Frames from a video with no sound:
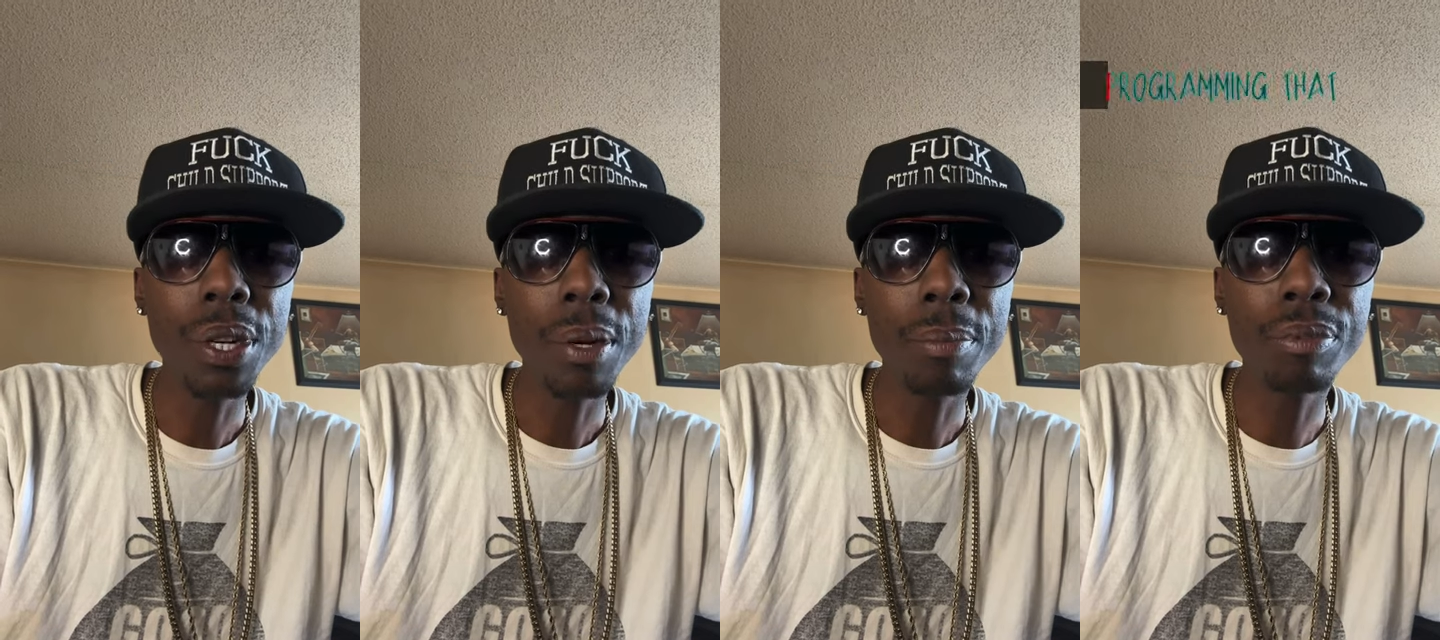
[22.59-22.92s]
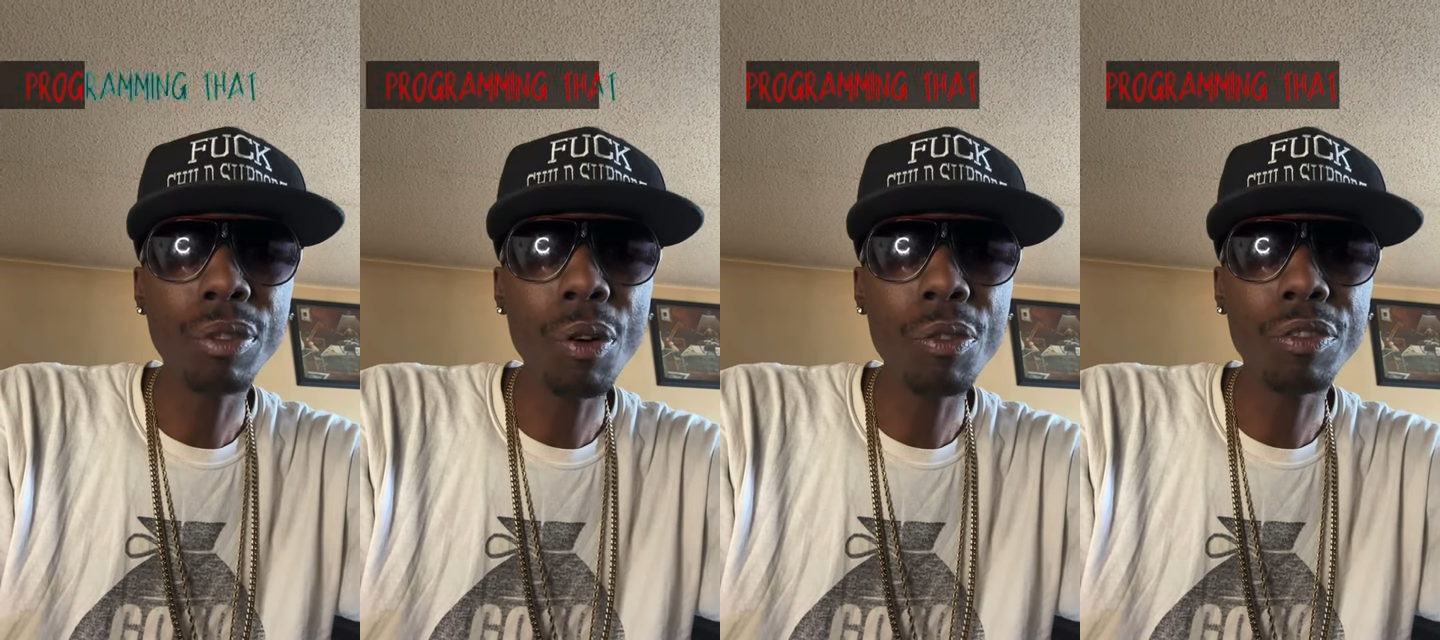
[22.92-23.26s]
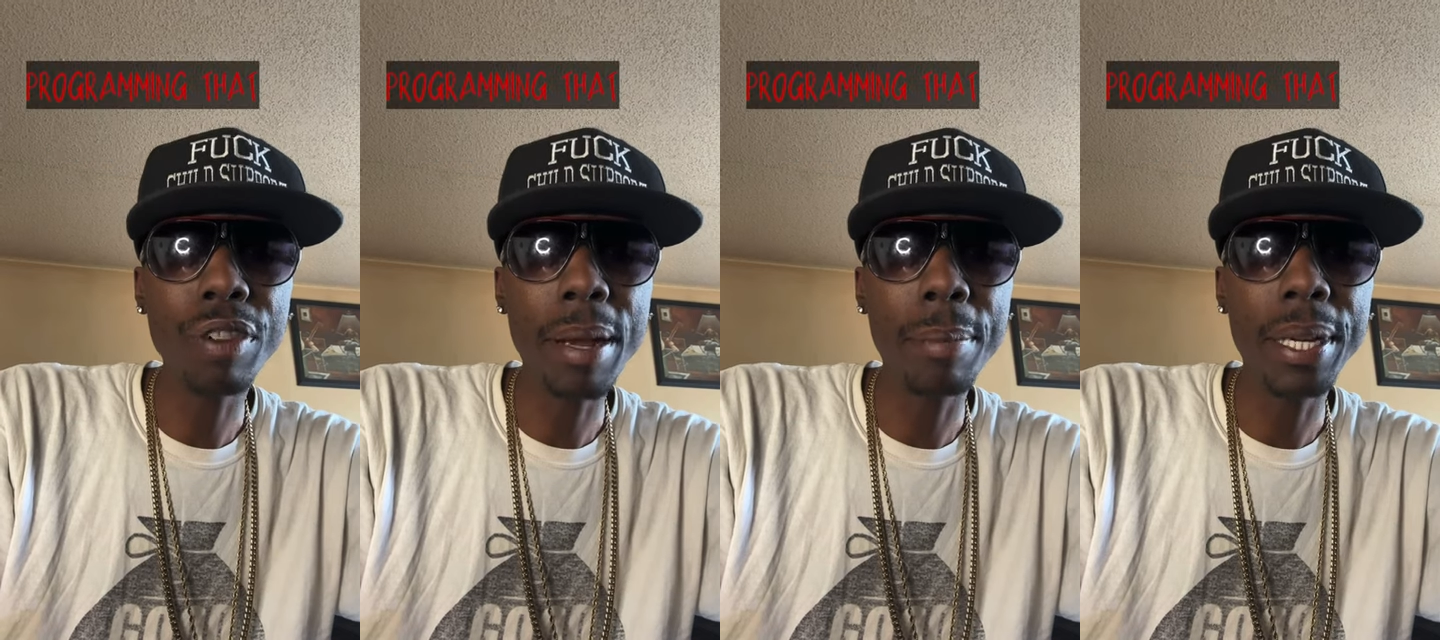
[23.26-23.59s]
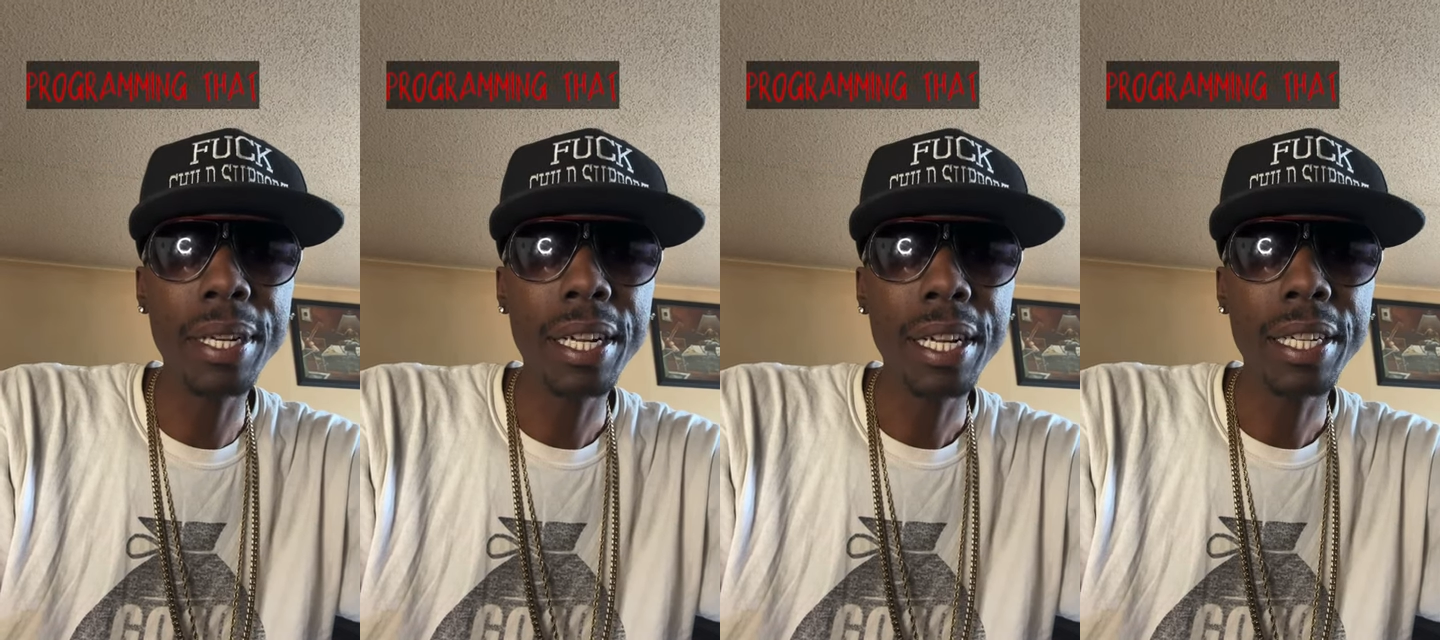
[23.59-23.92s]

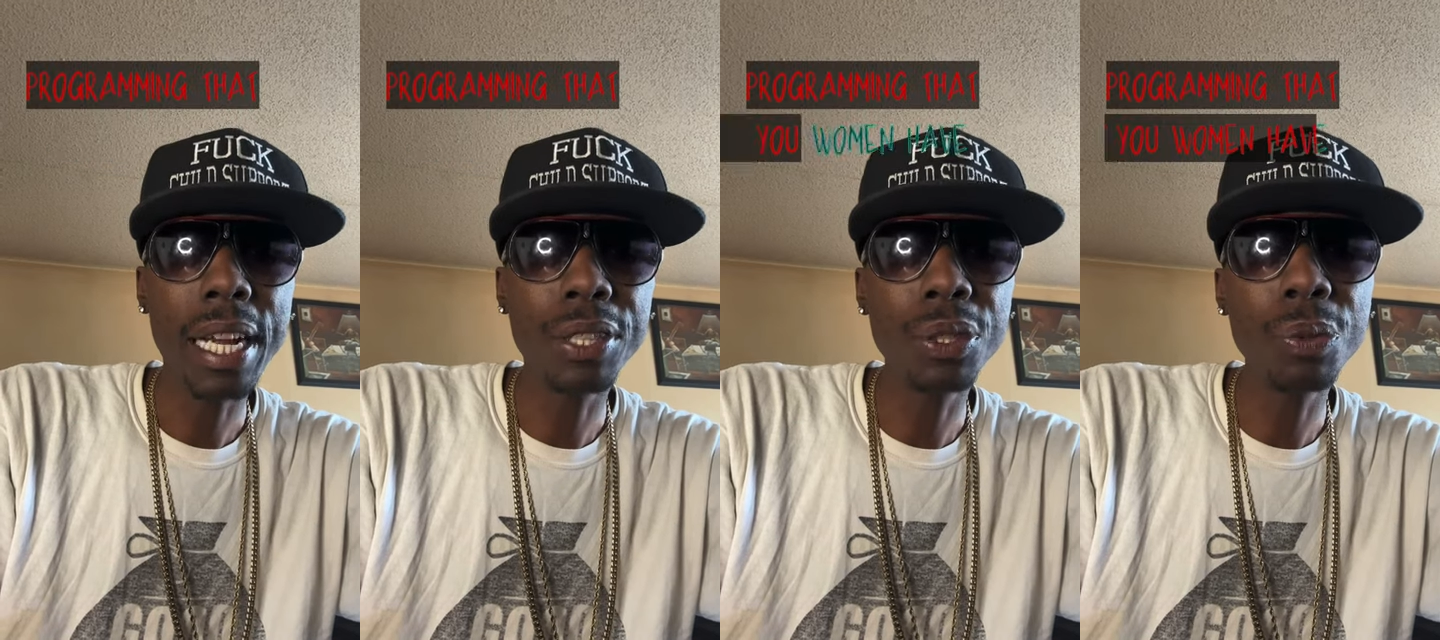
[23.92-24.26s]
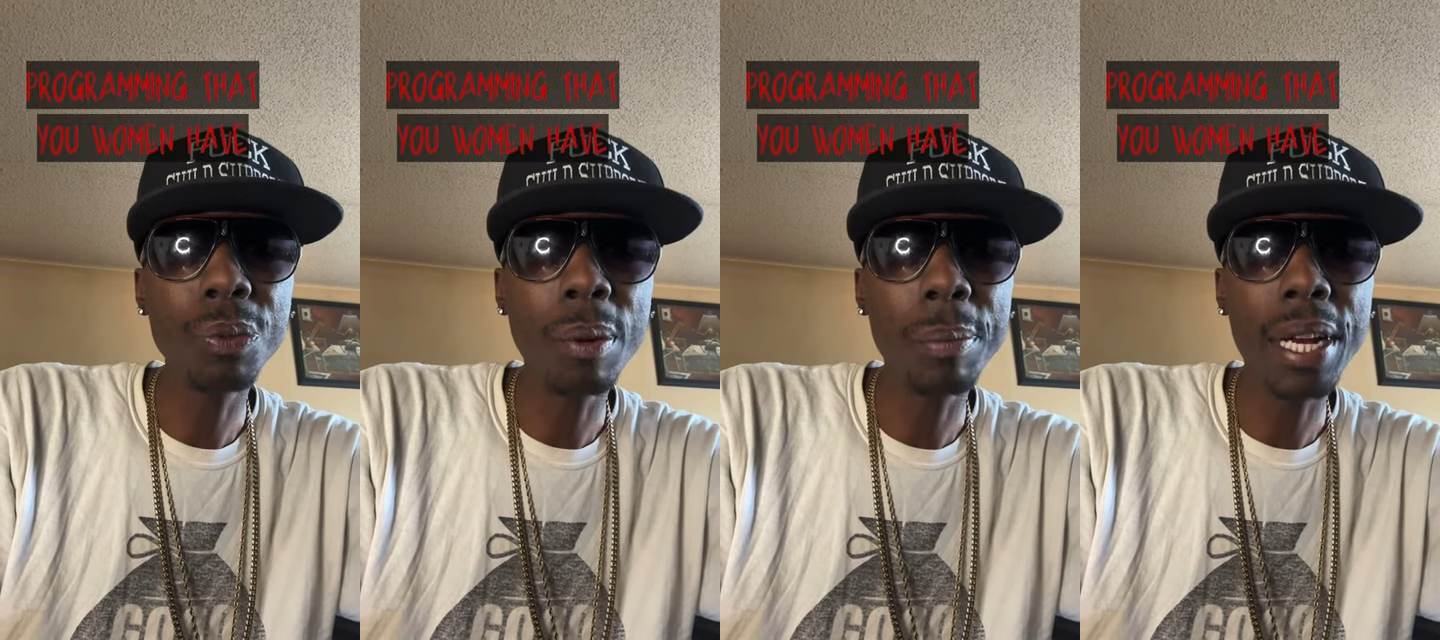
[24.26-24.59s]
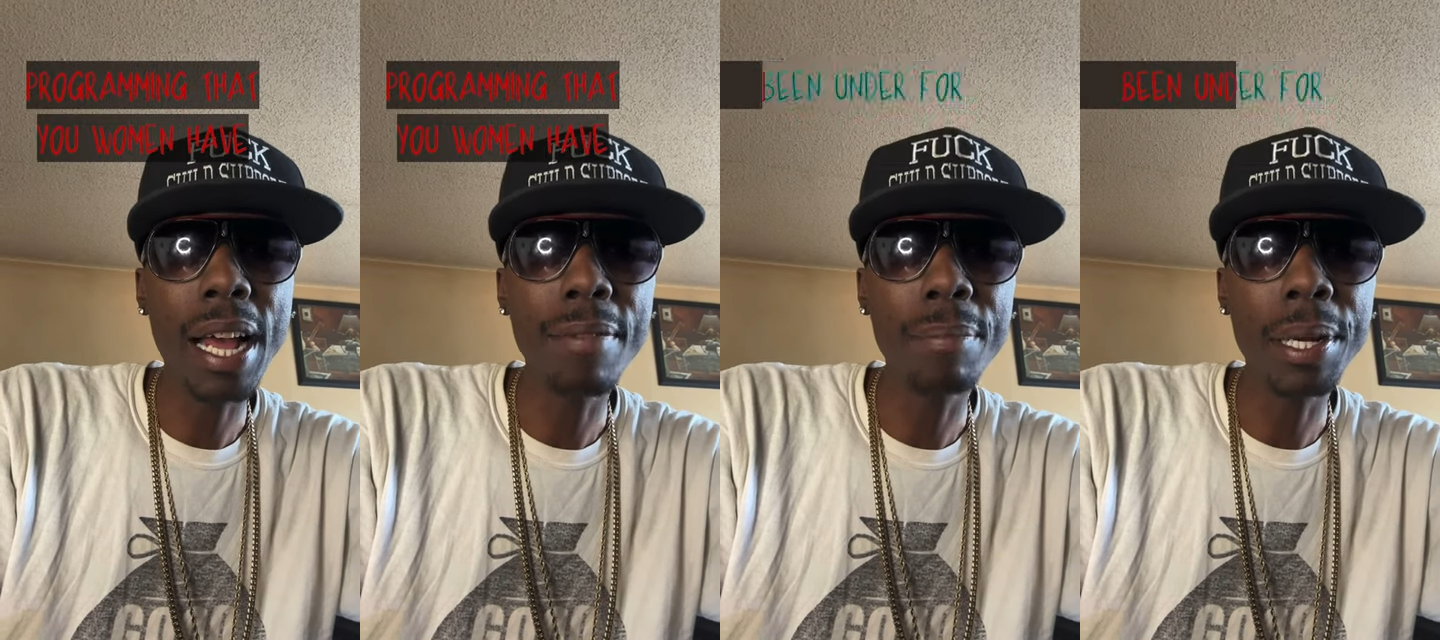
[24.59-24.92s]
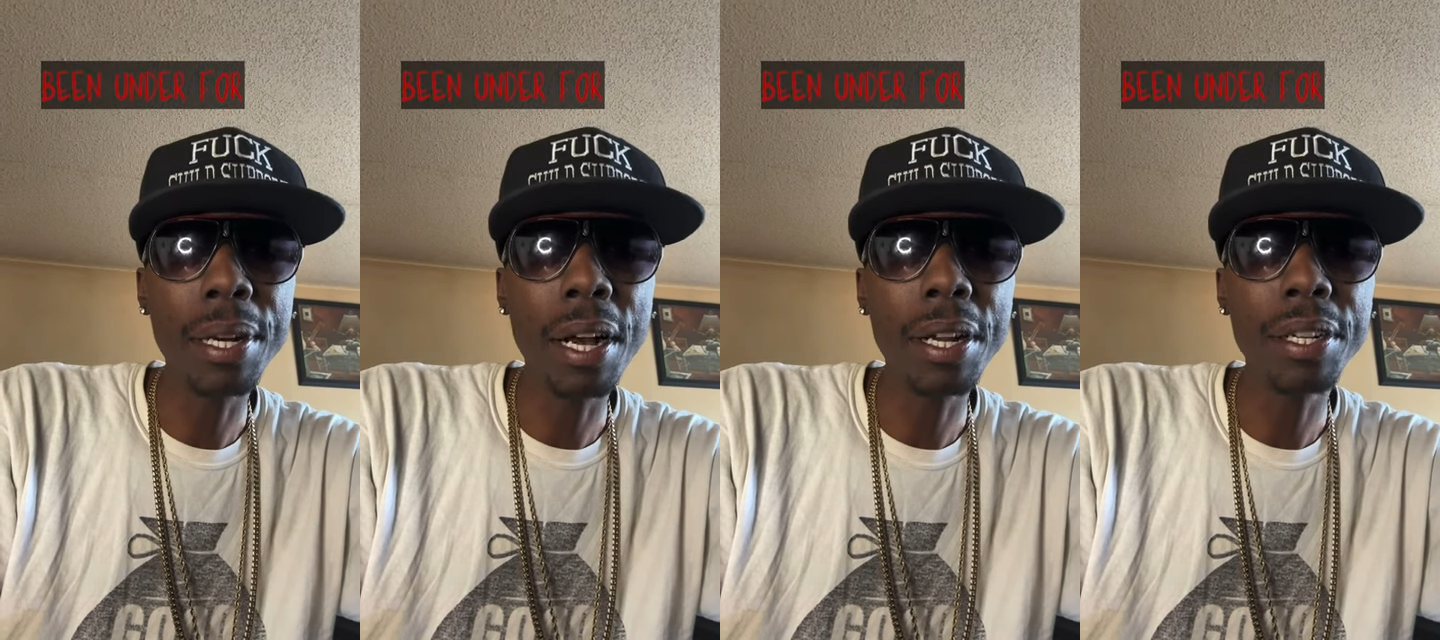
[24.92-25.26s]
programming that you women have
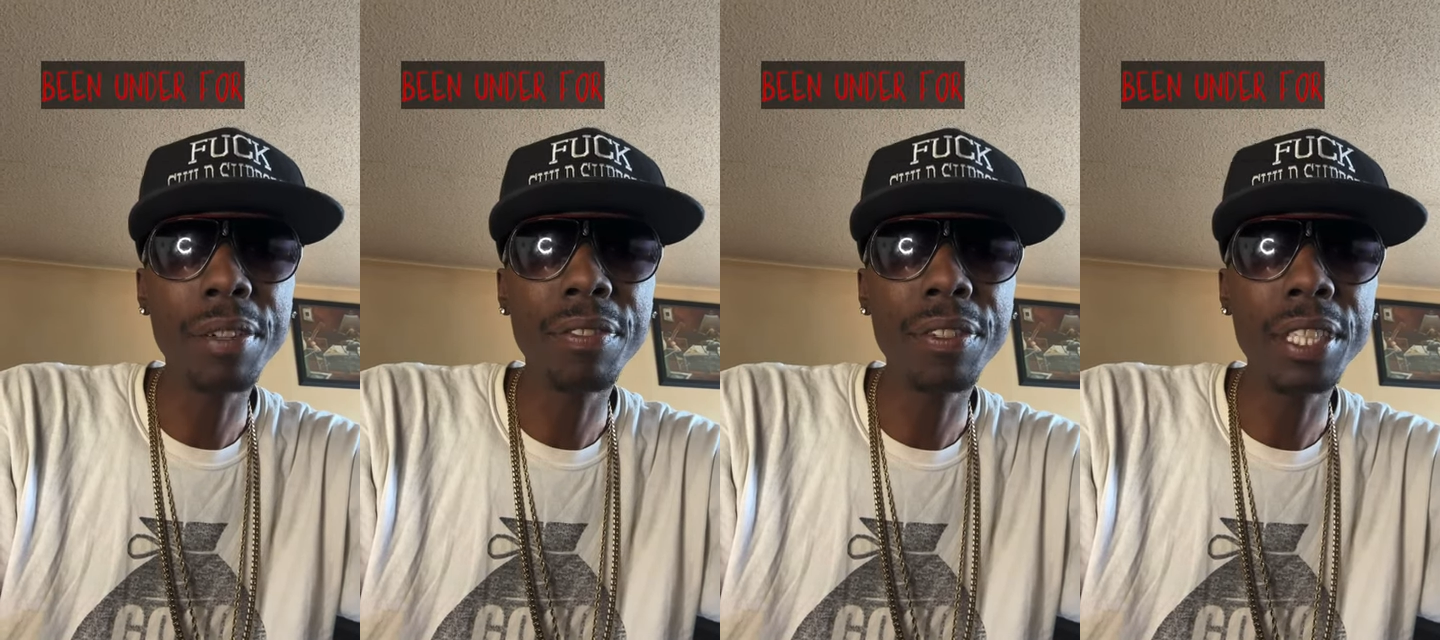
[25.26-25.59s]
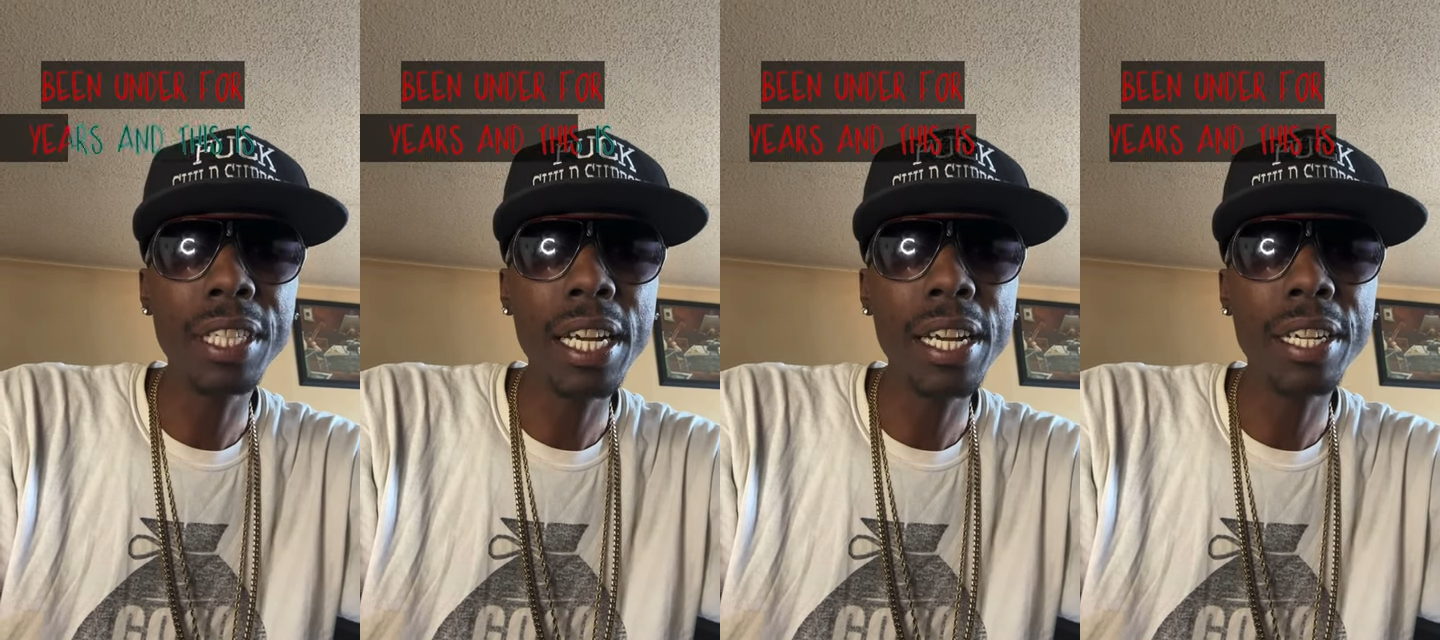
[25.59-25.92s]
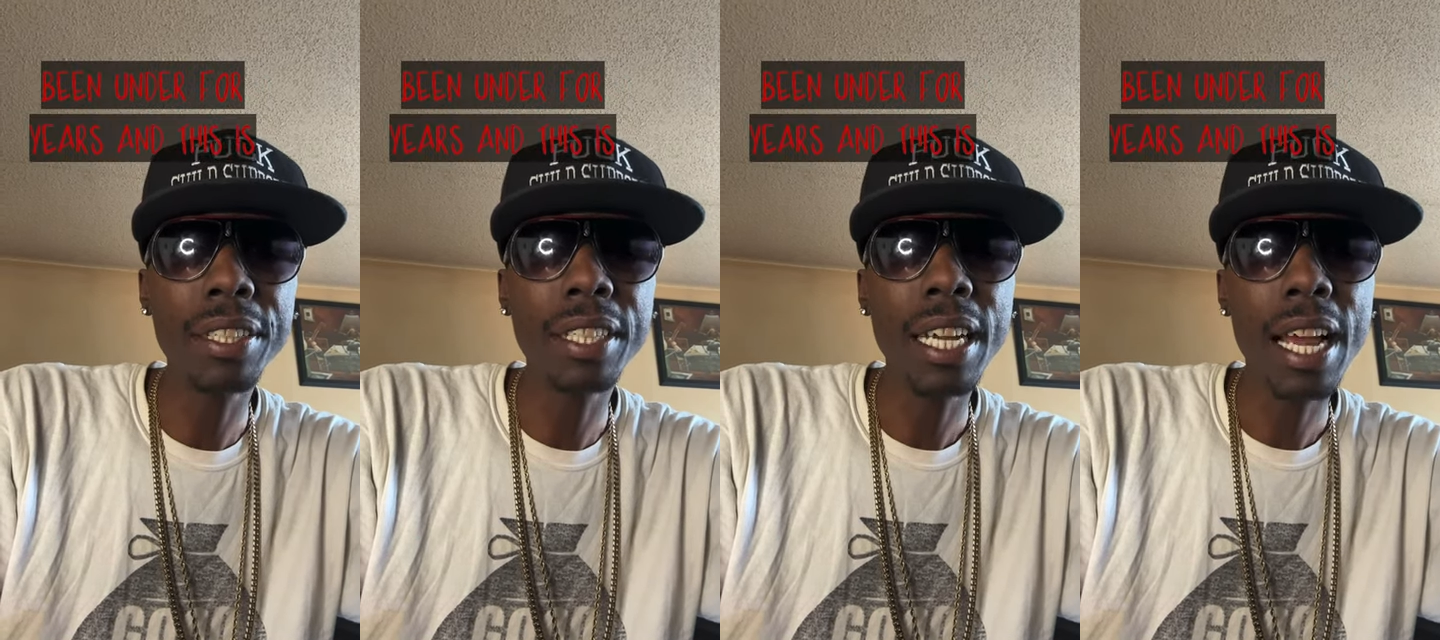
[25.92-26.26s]
been under for years.